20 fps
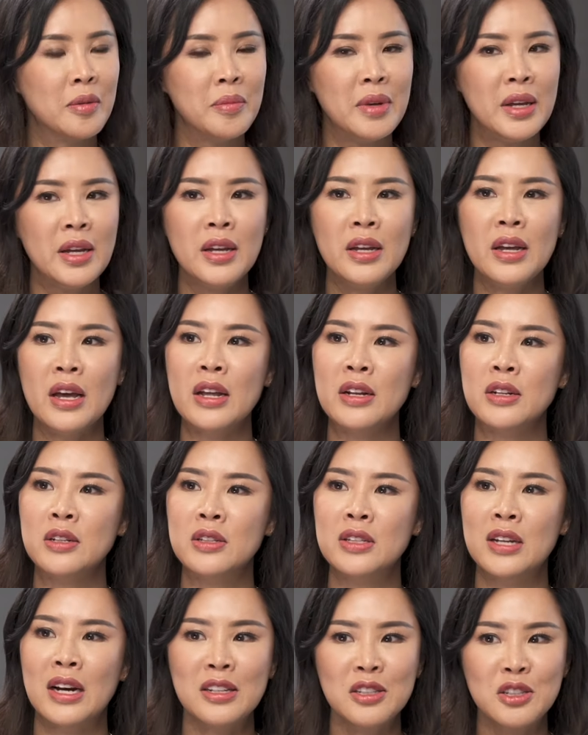me
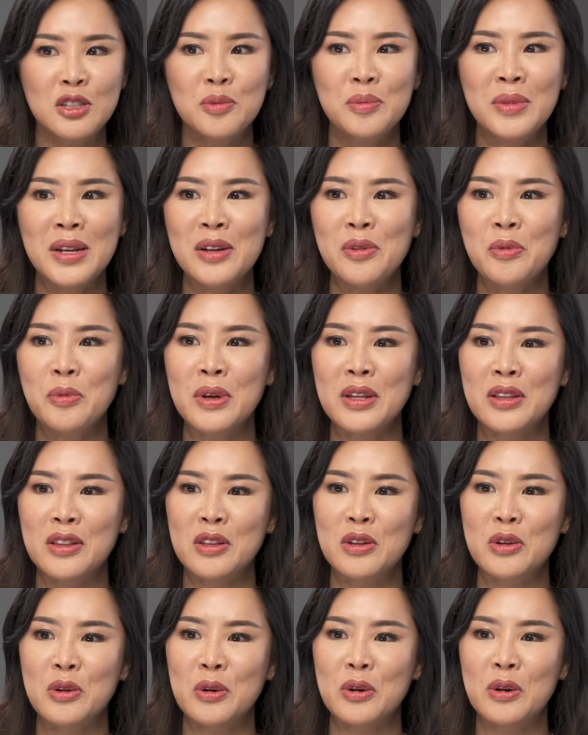and touched me
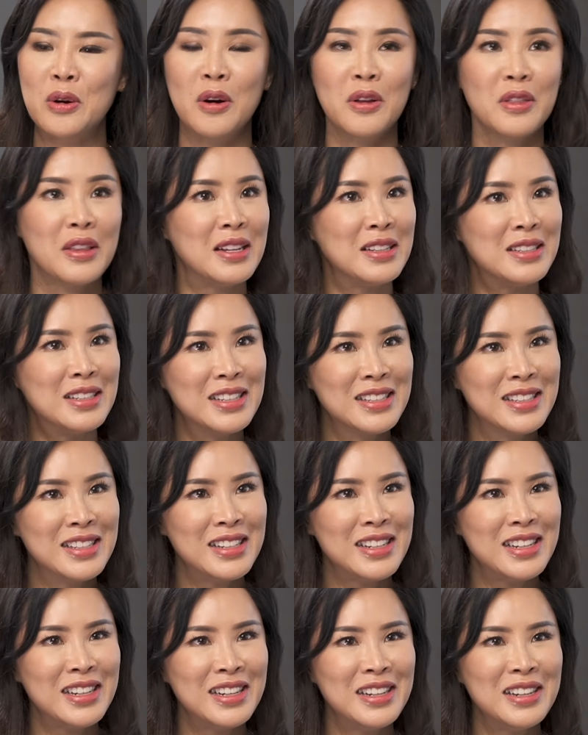with your
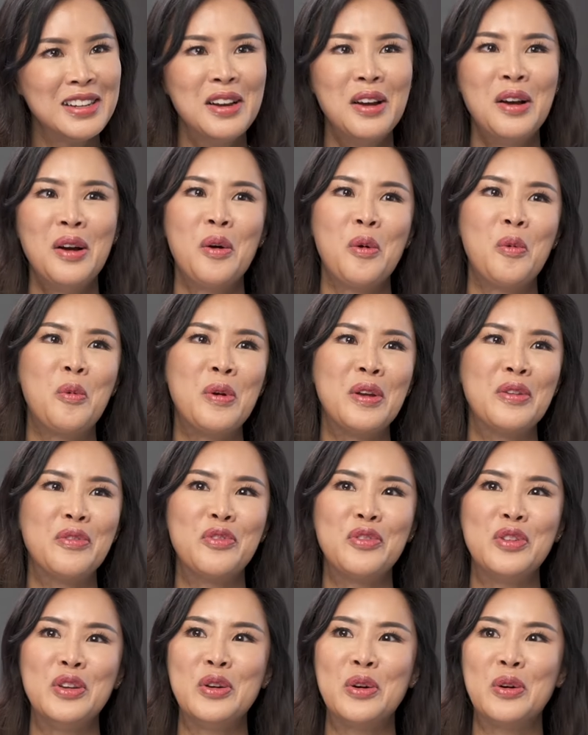authenticity,
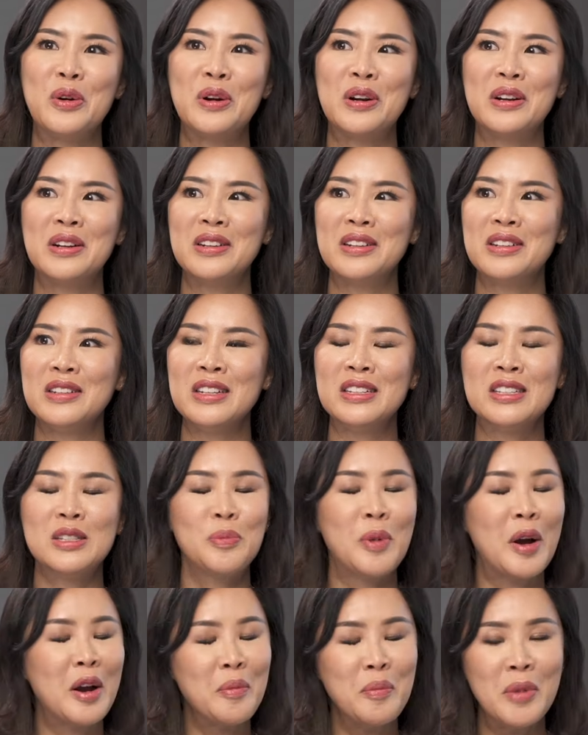
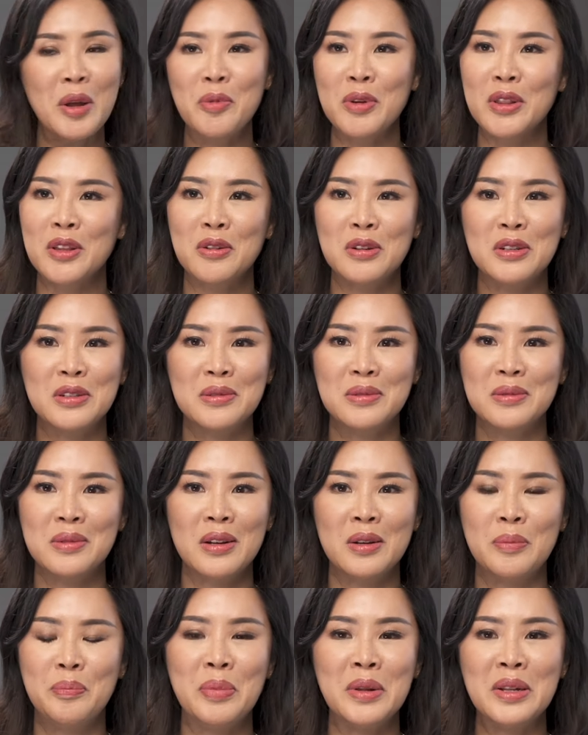inspired me with your
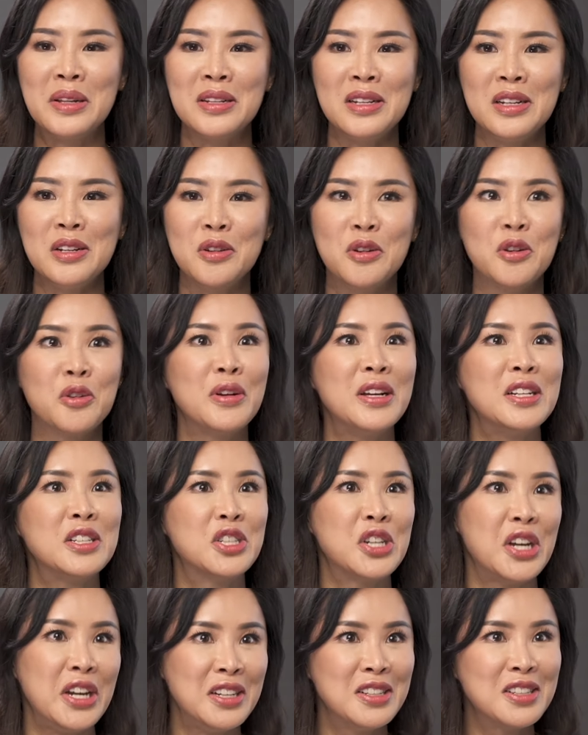ability to create
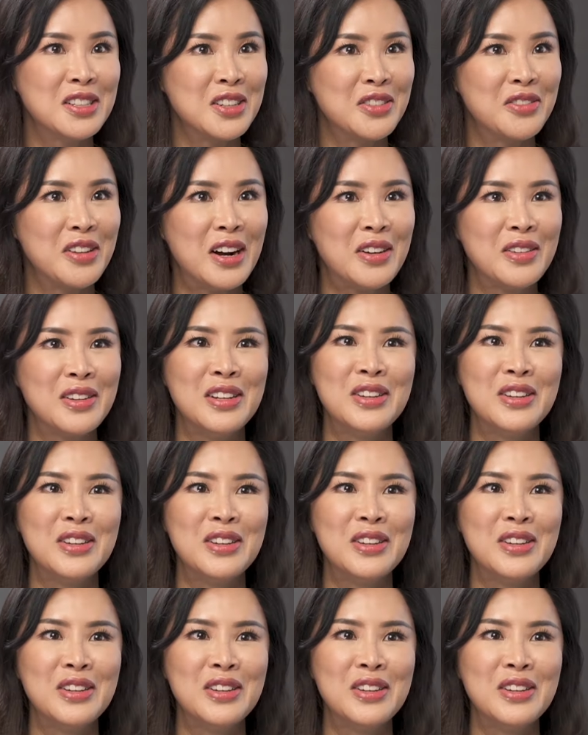change around